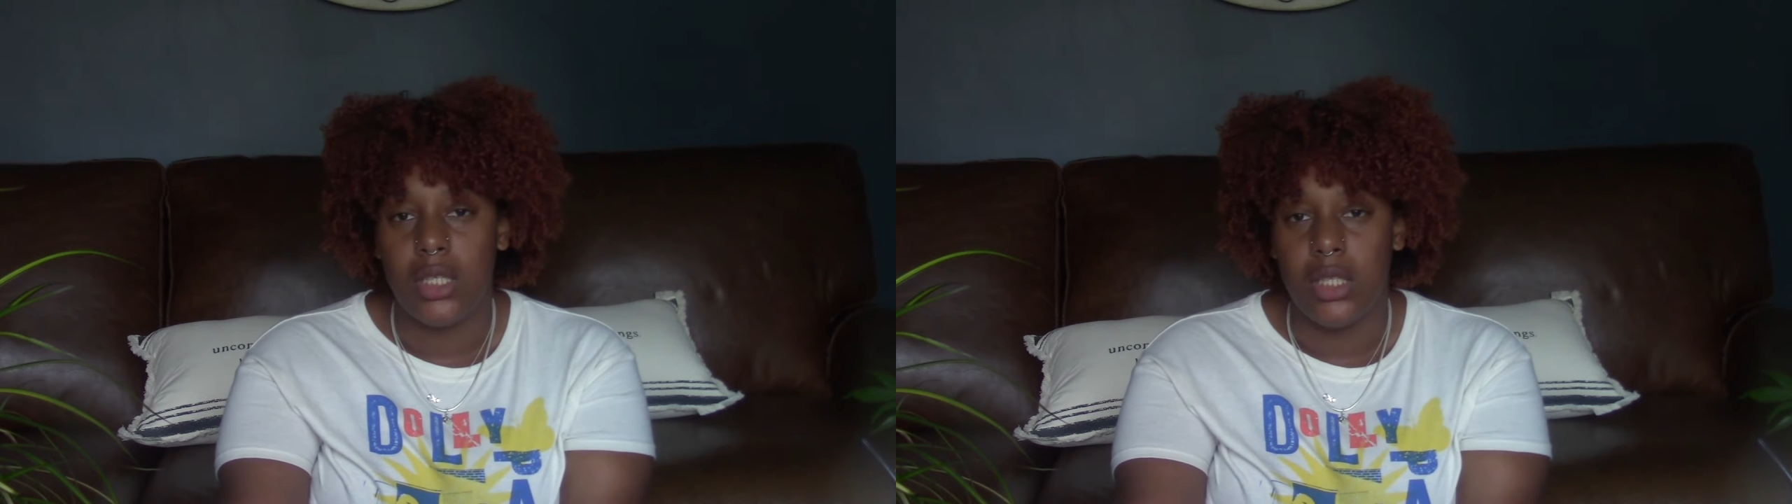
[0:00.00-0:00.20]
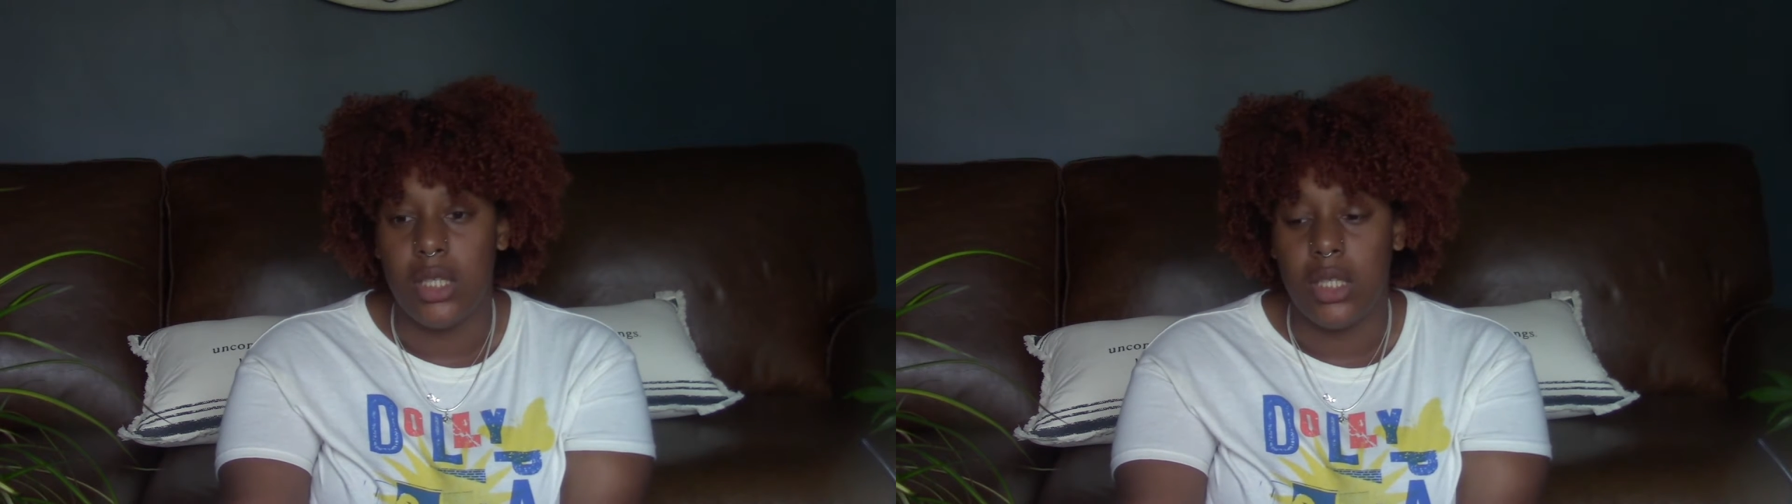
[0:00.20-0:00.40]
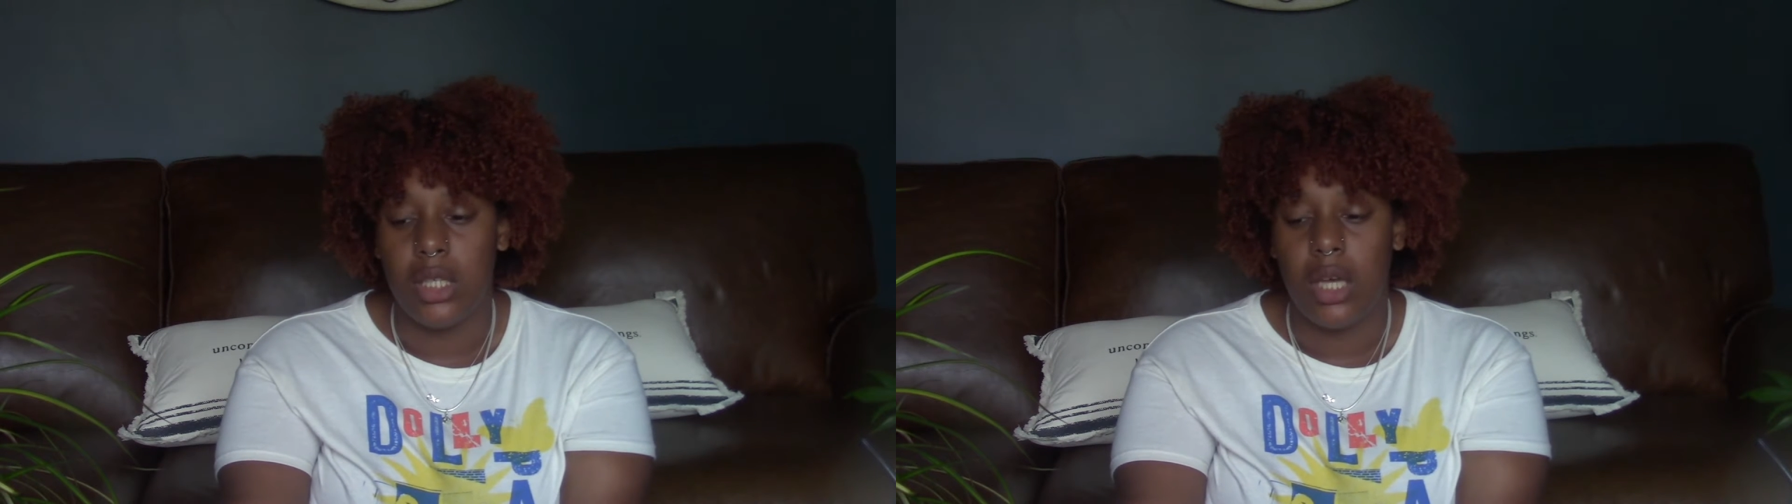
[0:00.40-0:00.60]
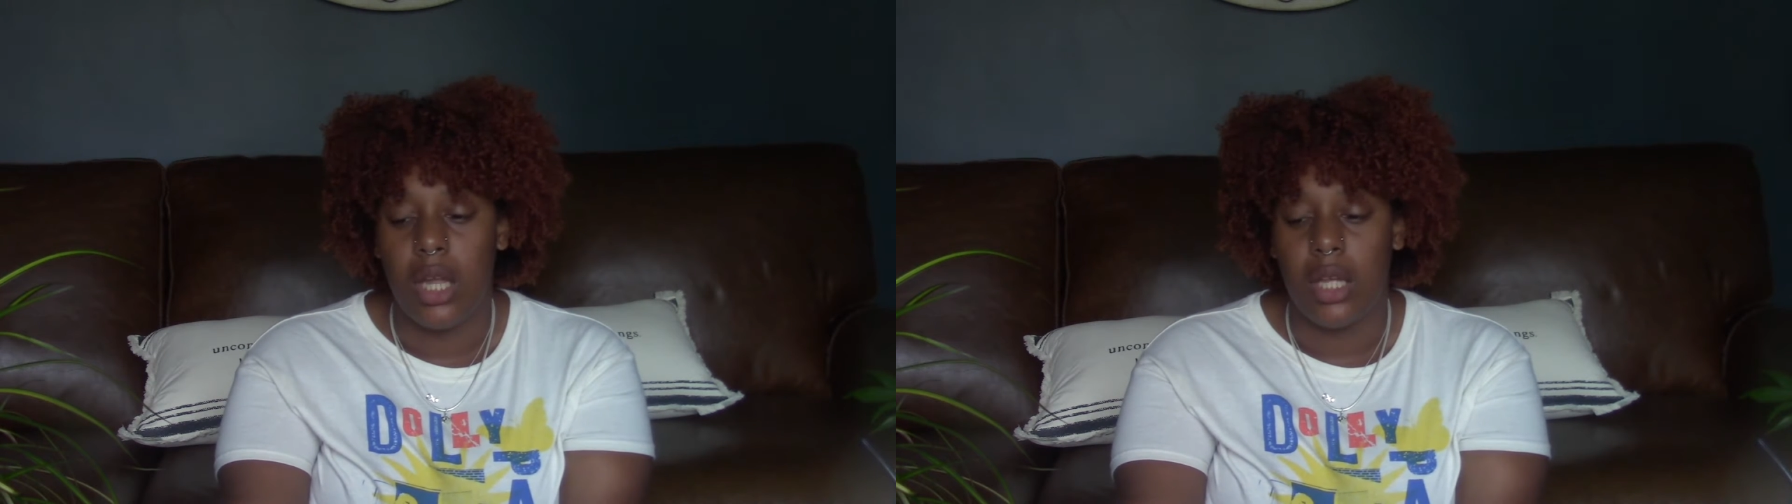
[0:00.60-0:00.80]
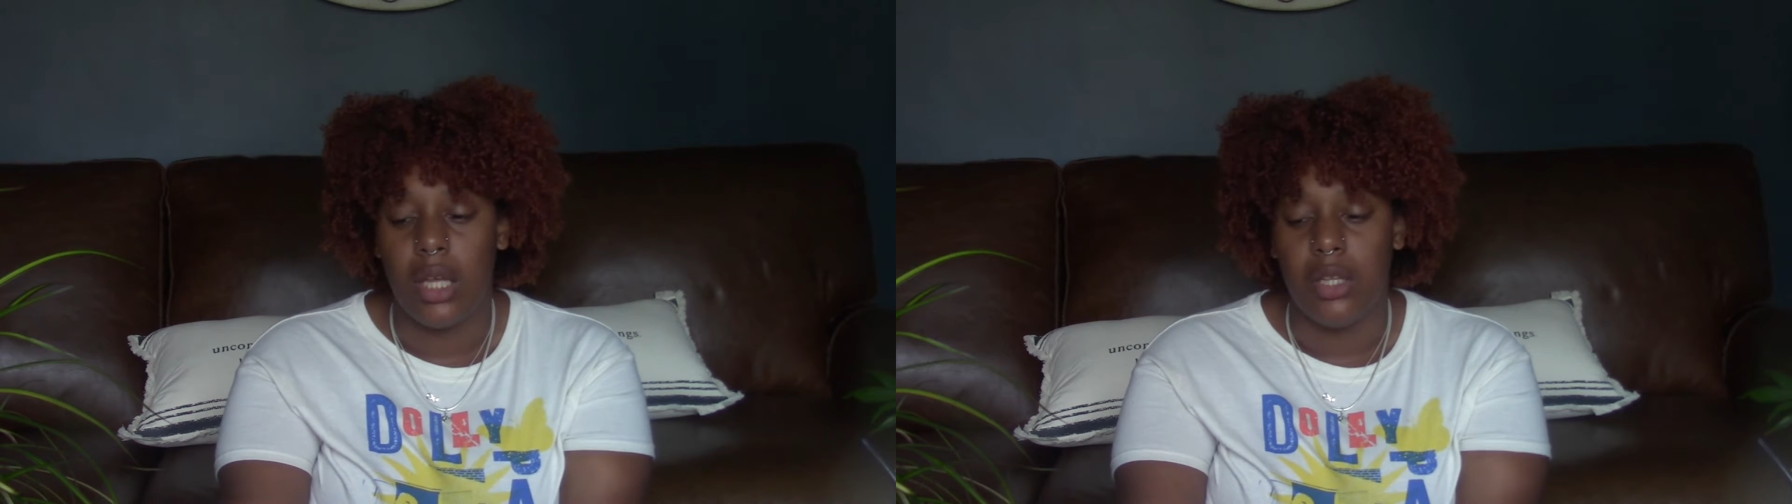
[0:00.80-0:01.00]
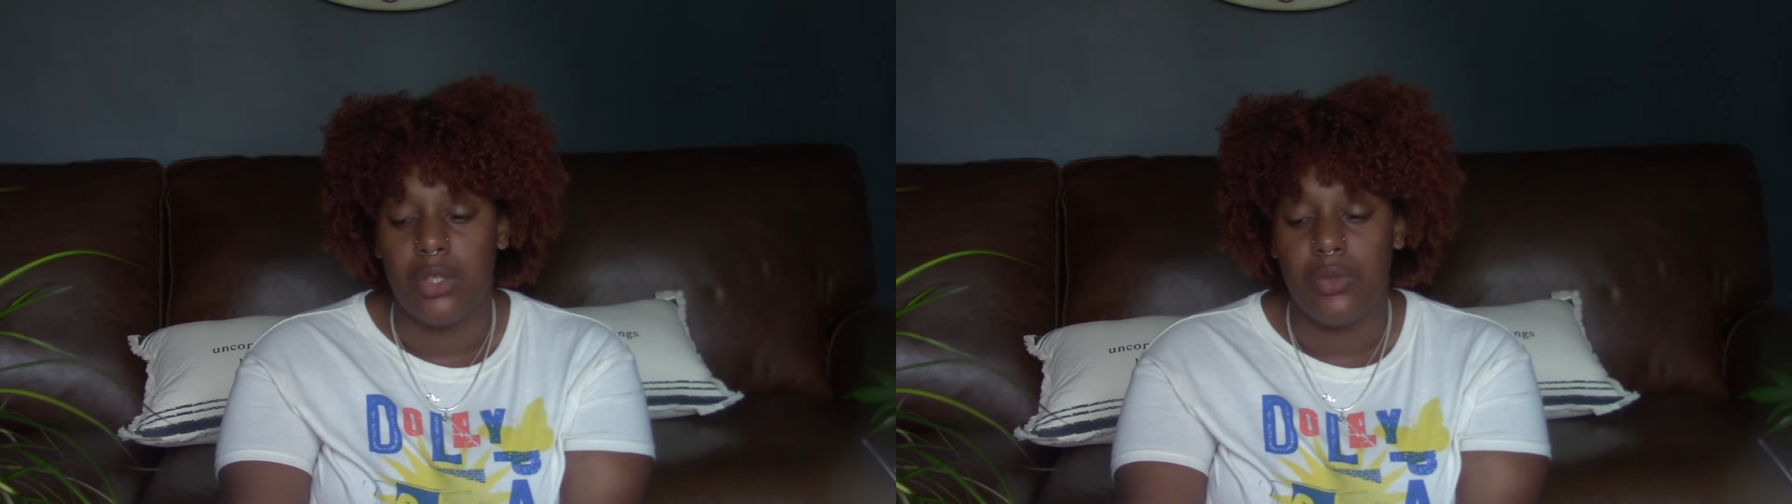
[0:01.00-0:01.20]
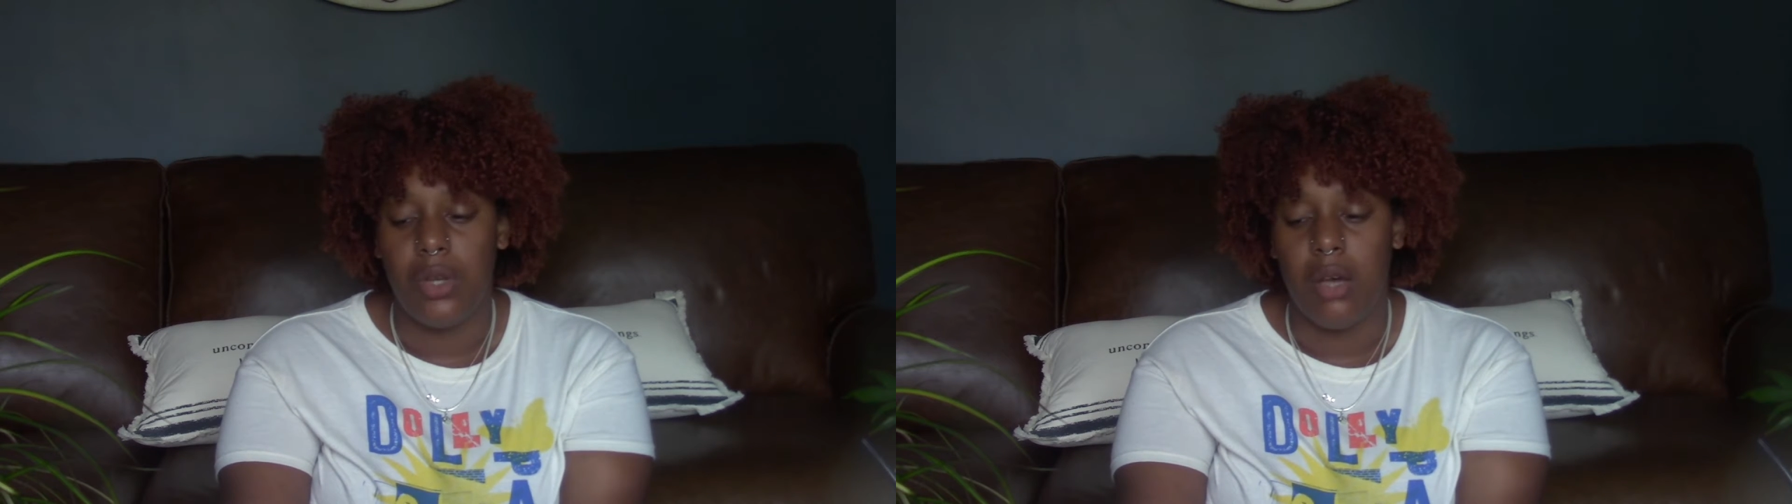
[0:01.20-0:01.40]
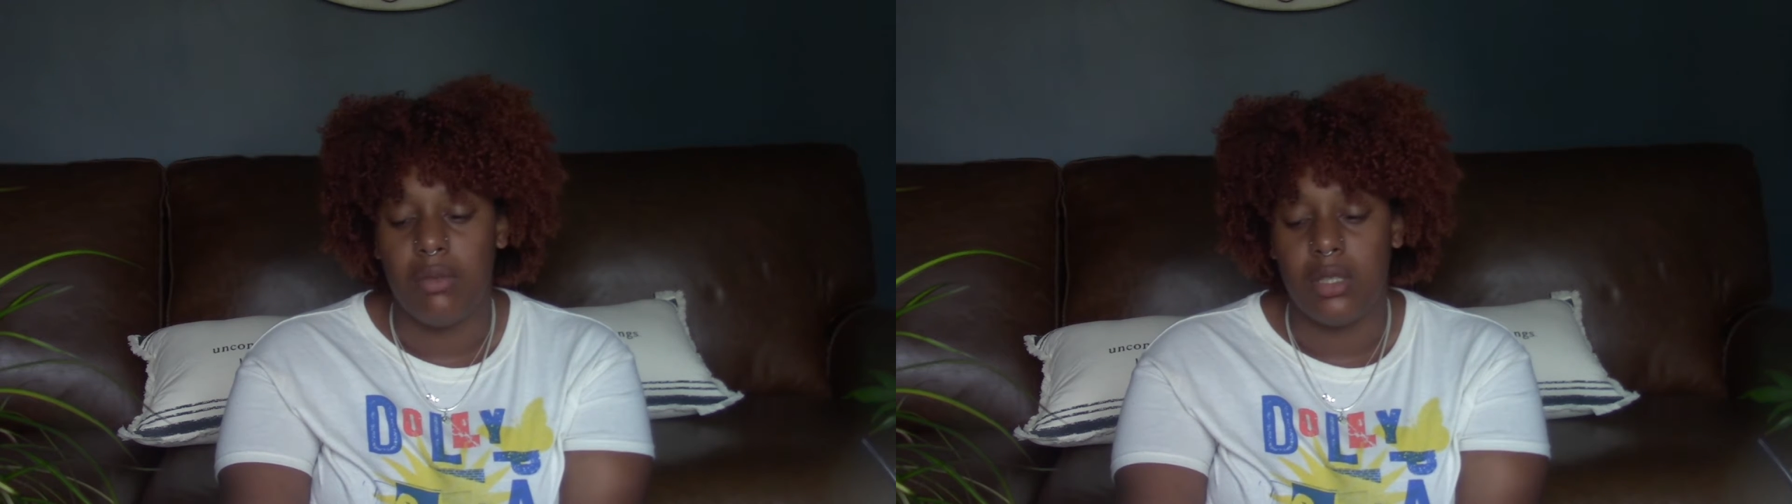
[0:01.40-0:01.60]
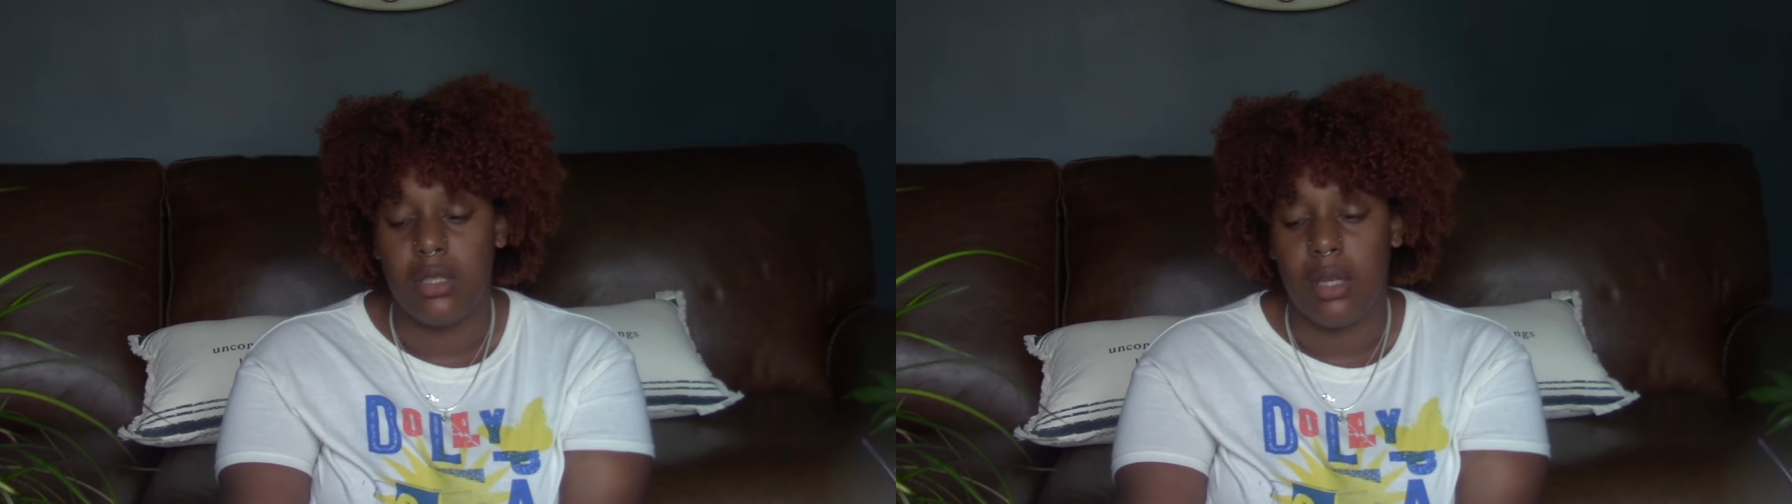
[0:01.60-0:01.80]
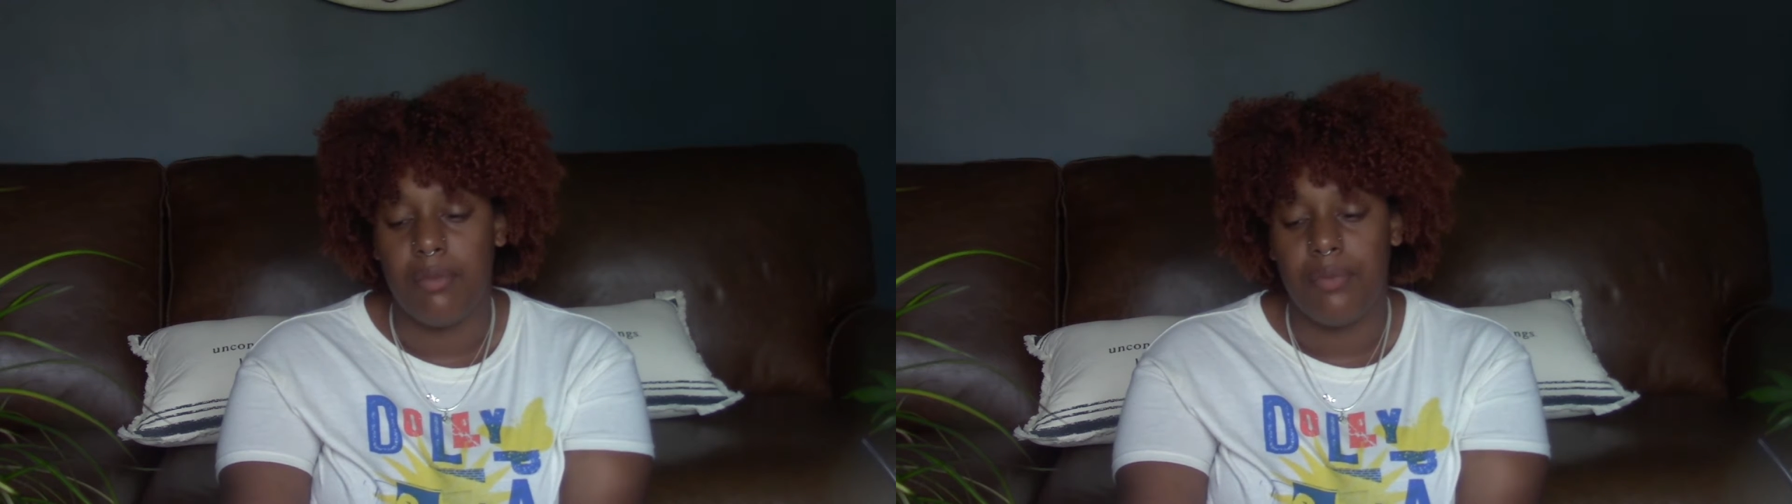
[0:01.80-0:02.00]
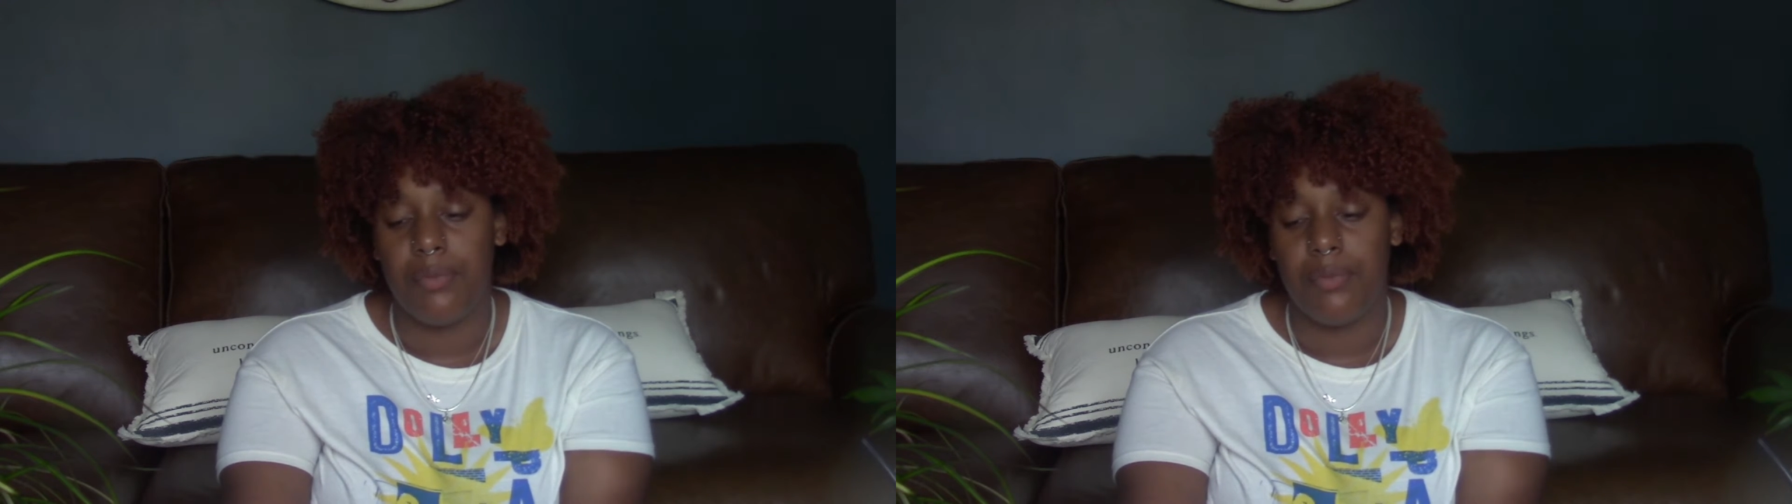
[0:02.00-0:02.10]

did kind of get into it, I was just like,